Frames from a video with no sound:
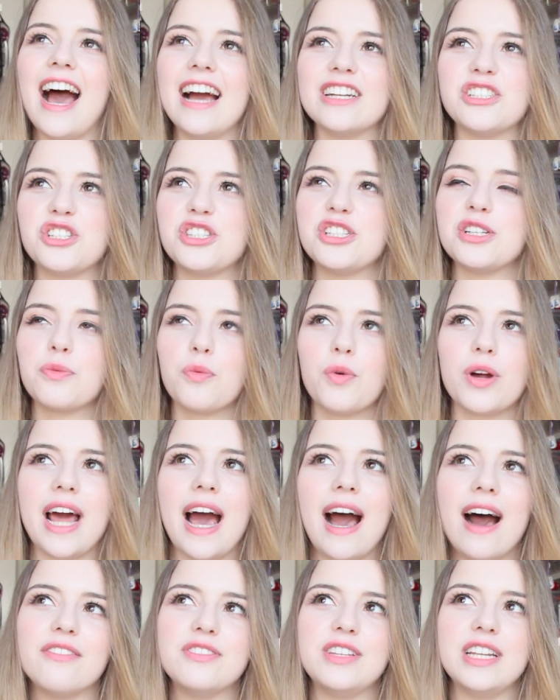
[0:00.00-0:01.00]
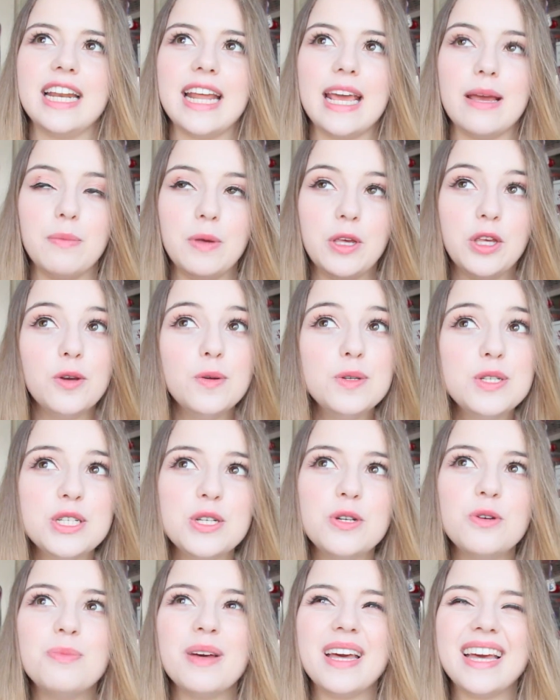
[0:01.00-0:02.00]
I just didn't want to have the name
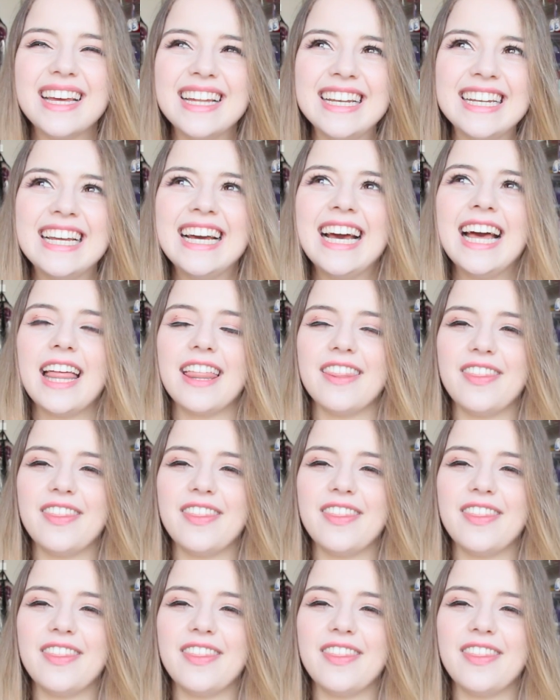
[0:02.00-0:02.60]
YouTube in